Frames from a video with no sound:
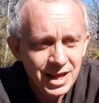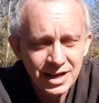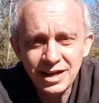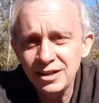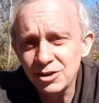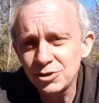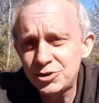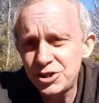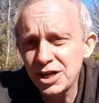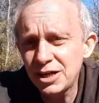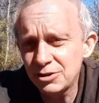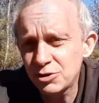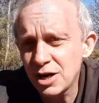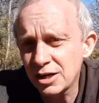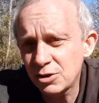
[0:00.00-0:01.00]
And that little
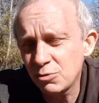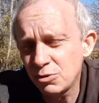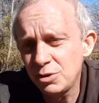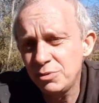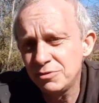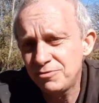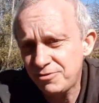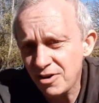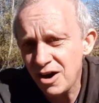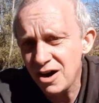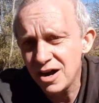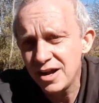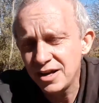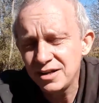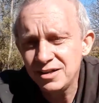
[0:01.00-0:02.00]
chicken tractor would have been
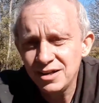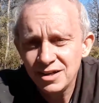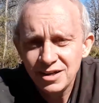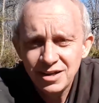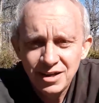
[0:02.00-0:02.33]
fine